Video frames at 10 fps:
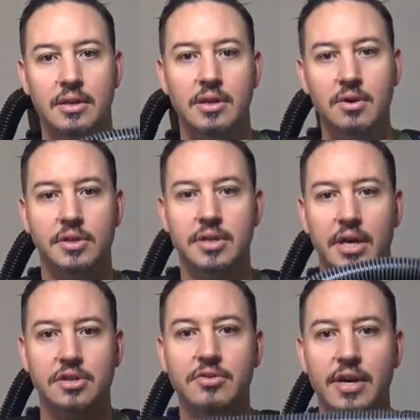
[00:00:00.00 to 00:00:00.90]
no, it's
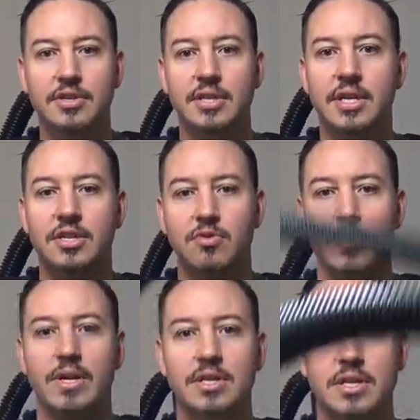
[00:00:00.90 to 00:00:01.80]
not stretchy, it's
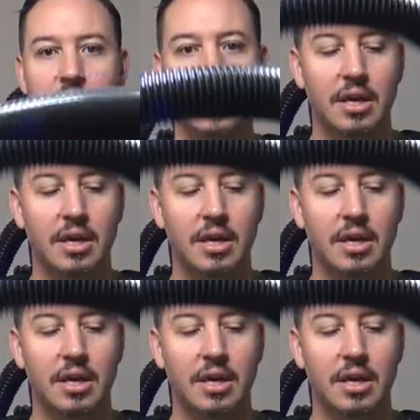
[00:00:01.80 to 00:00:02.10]
rigid.